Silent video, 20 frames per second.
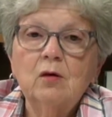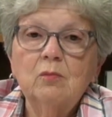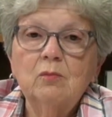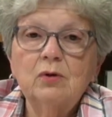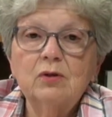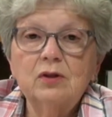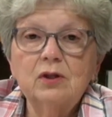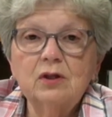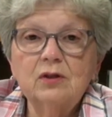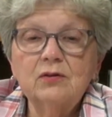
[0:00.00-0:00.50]

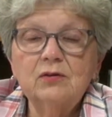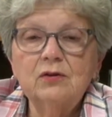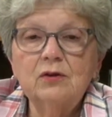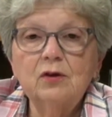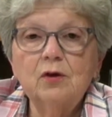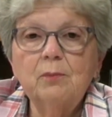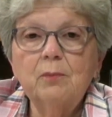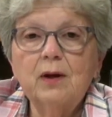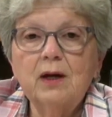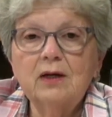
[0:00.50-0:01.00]
but then
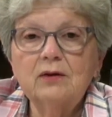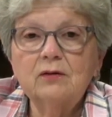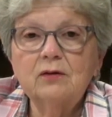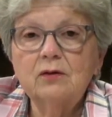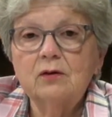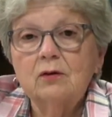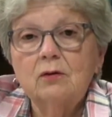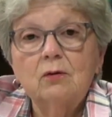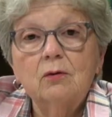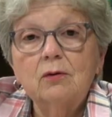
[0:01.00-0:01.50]
still
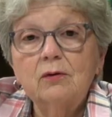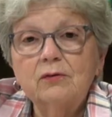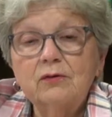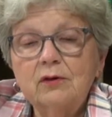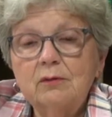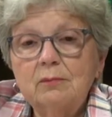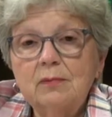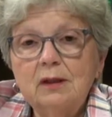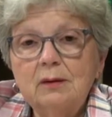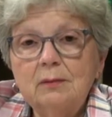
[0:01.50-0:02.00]
passing the course
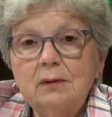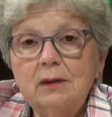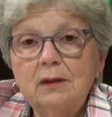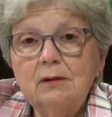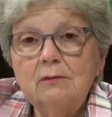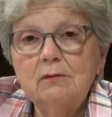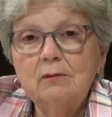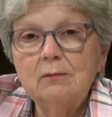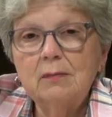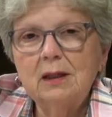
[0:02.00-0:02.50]
and maybe
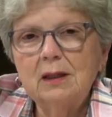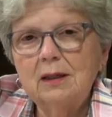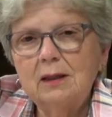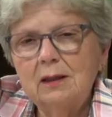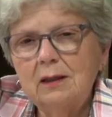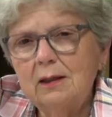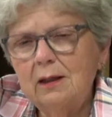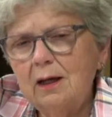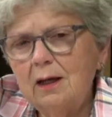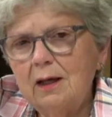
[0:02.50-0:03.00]
even
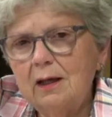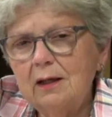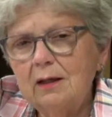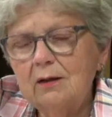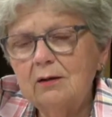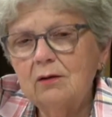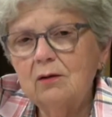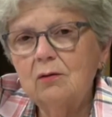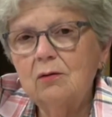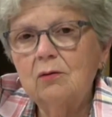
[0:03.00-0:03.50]
making an A
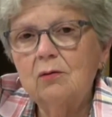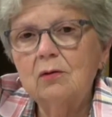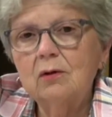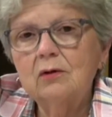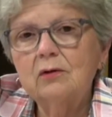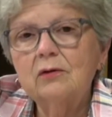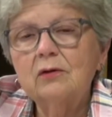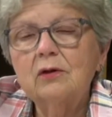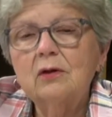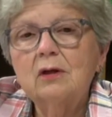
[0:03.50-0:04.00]
in the
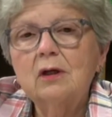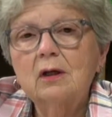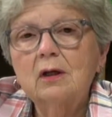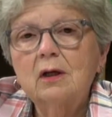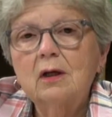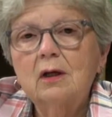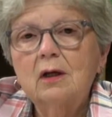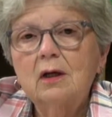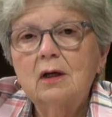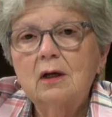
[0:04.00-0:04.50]
course.
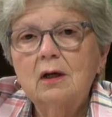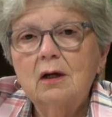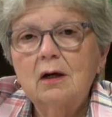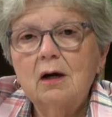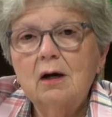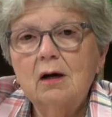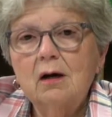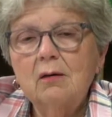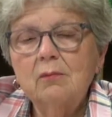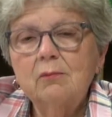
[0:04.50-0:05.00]

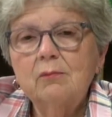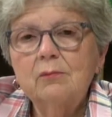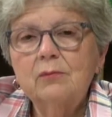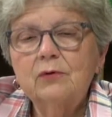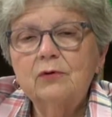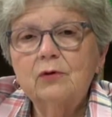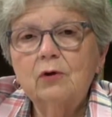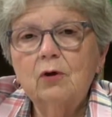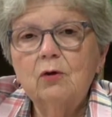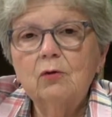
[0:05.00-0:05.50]

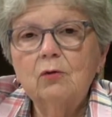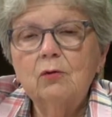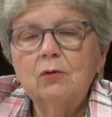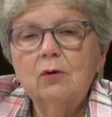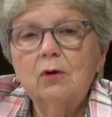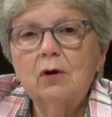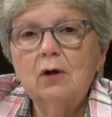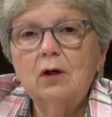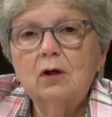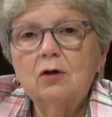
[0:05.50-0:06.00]
So
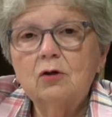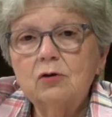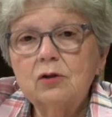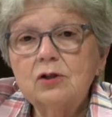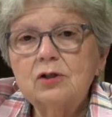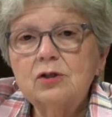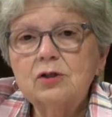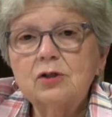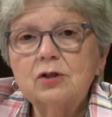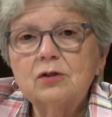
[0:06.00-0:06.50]

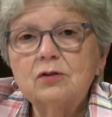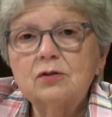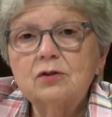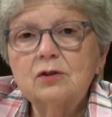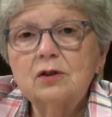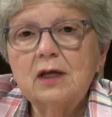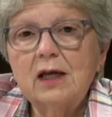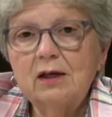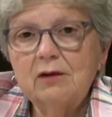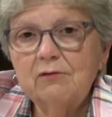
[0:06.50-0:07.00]

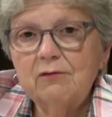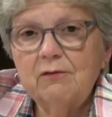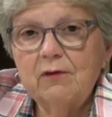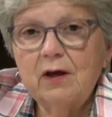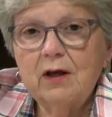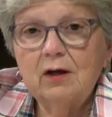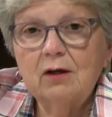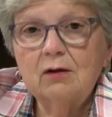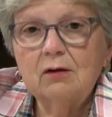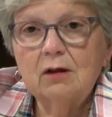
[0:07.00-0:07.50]
Christians can
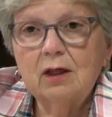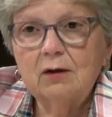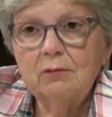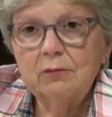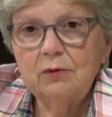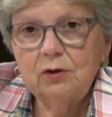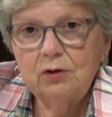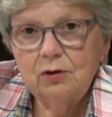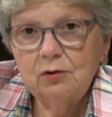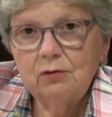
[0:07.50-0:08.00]
fail, and
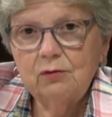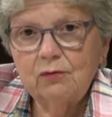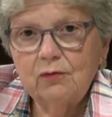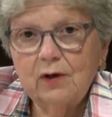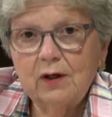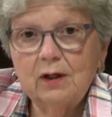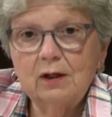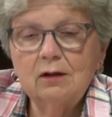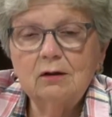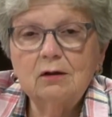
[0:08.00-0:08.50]
we do
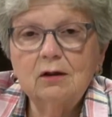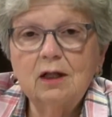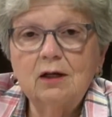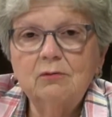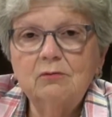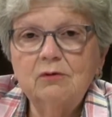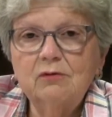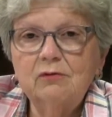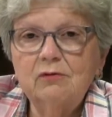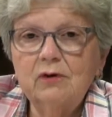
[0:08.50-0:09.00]
fail,
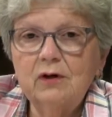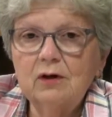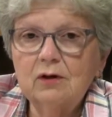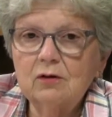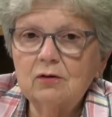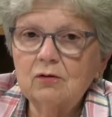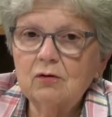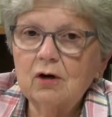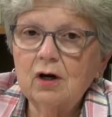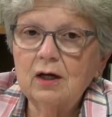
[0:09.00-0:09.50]
and we fail
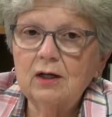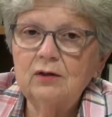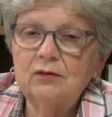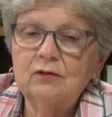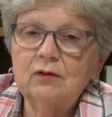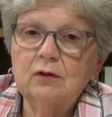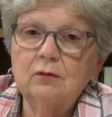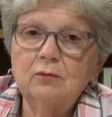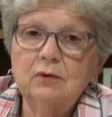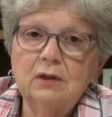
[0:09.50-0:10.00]

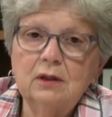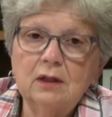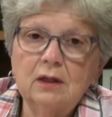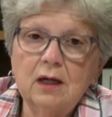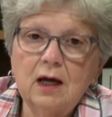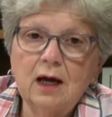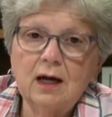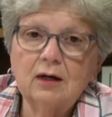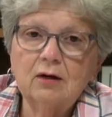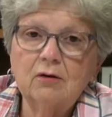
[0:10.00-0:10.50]
Christ, and we
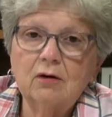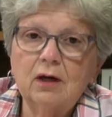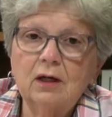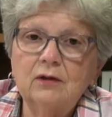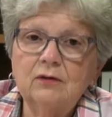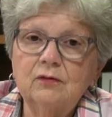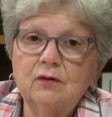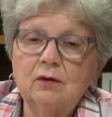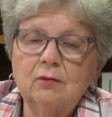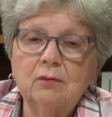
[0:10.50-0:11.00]
deny
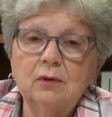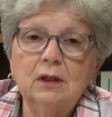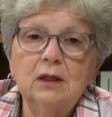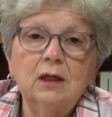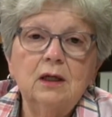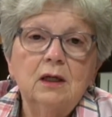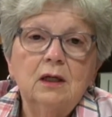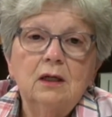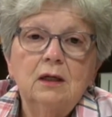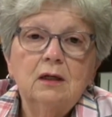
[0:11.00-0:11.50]
Christ, and we
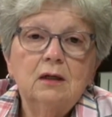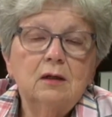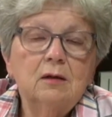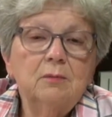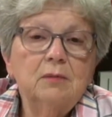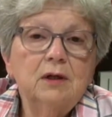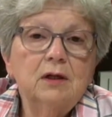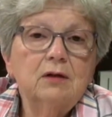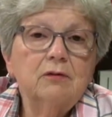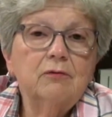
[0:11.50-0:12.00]

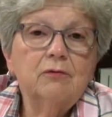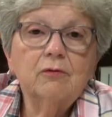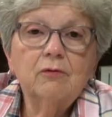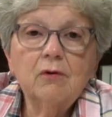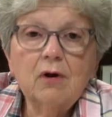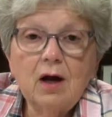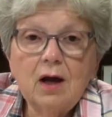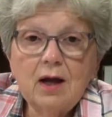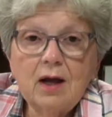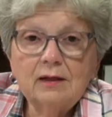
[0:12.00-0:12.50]
commit a
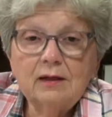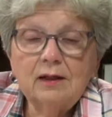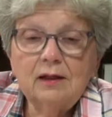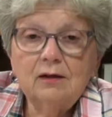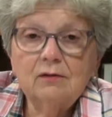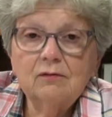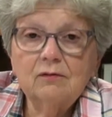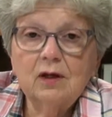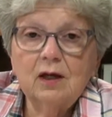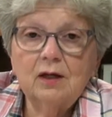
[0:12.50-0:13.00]

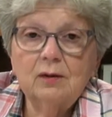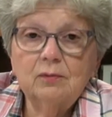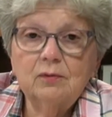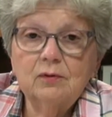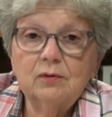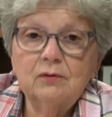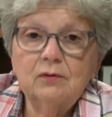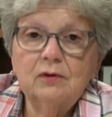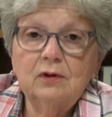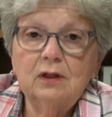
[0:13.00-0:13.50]
variety of
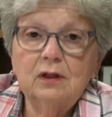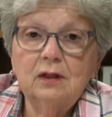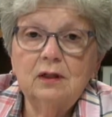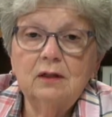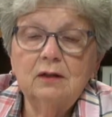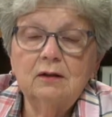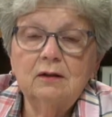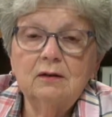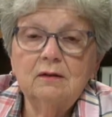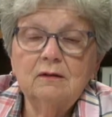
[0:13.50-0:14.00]
types of
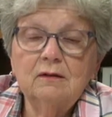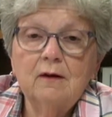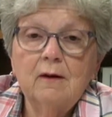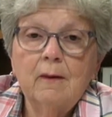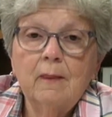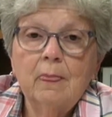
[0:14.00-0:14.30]
sins.